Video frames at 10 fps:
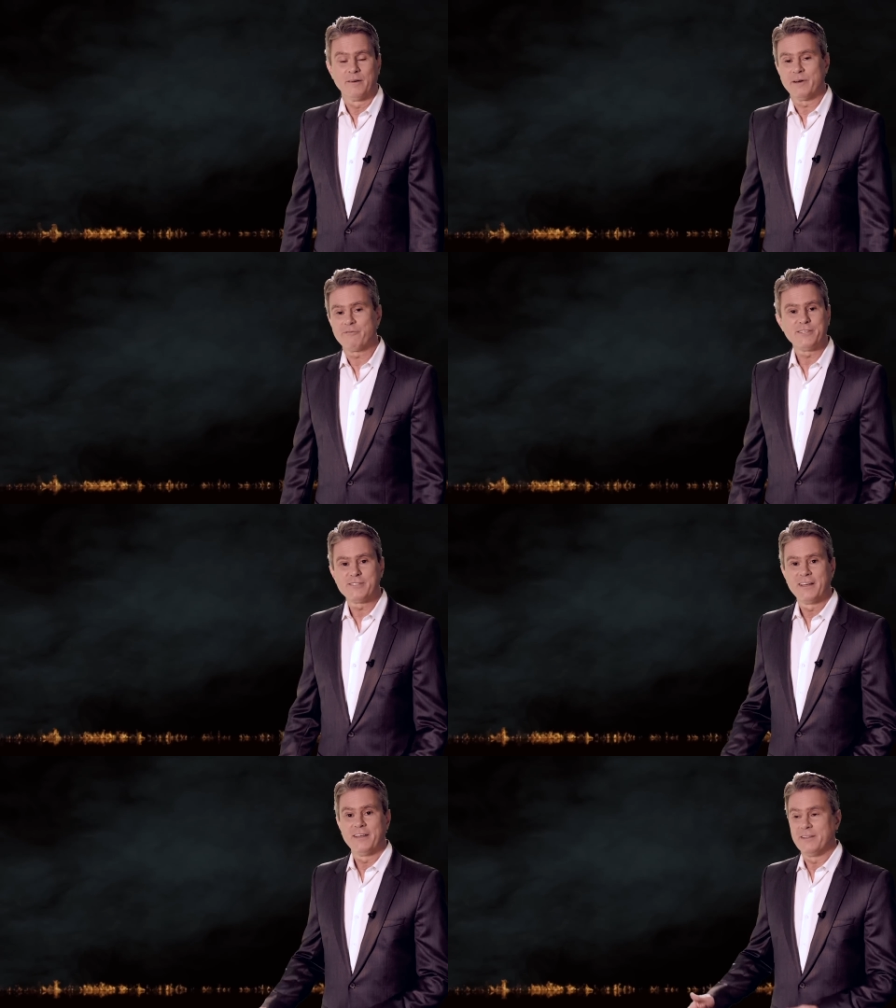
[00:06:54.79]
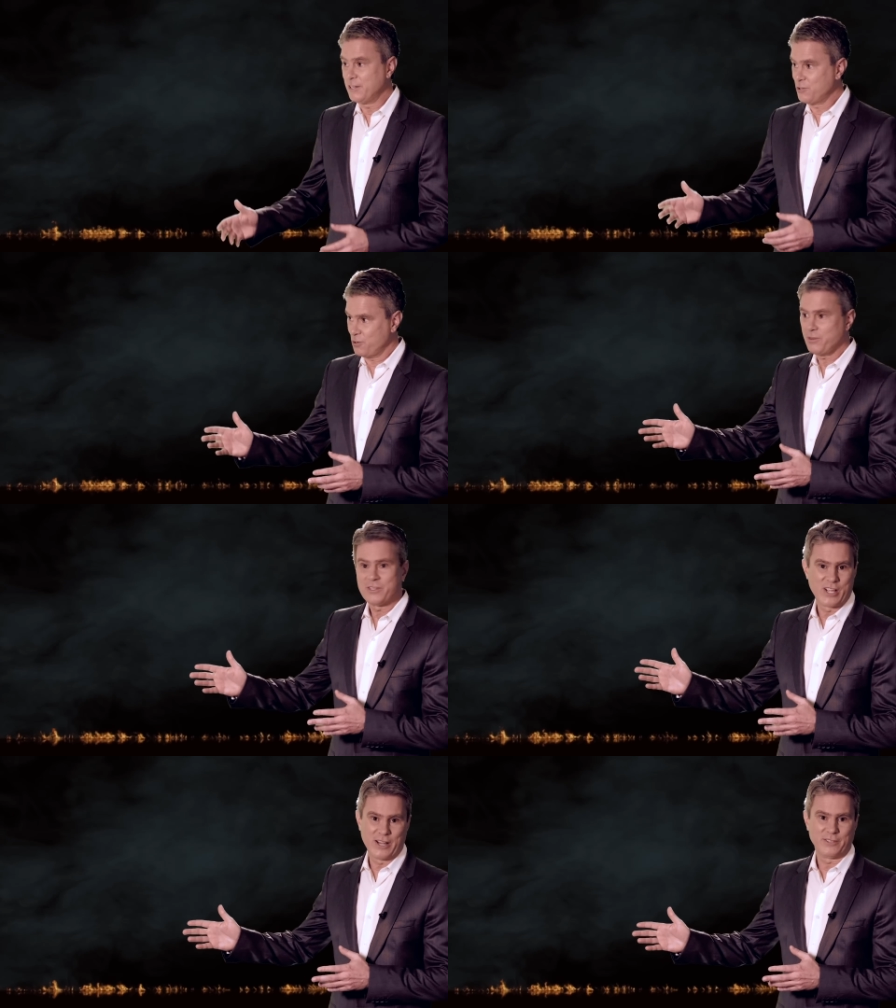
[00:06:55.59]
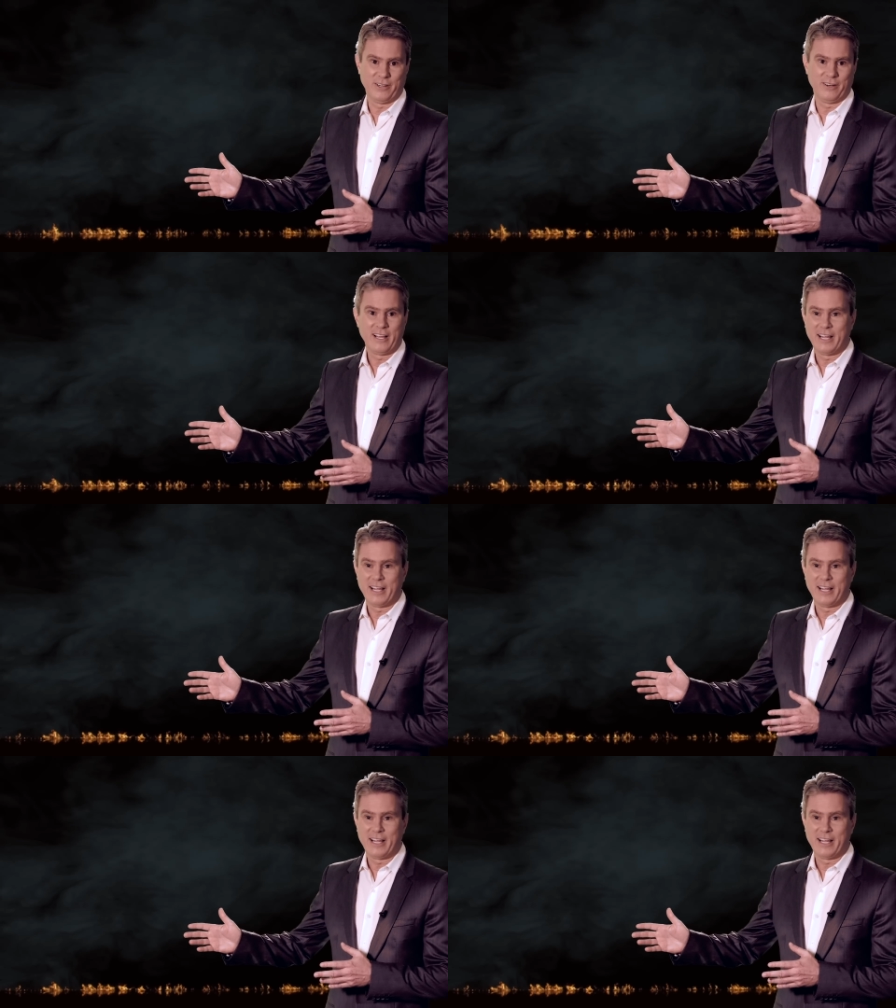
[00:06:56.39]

My friends, the truth is out there.